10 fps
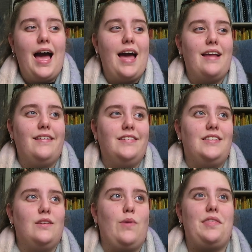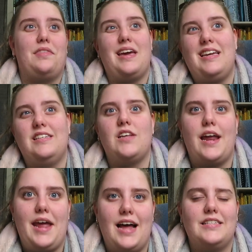and whether they're
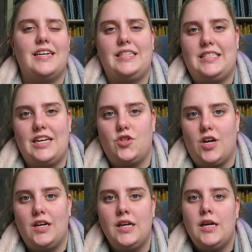inside, outside, etc.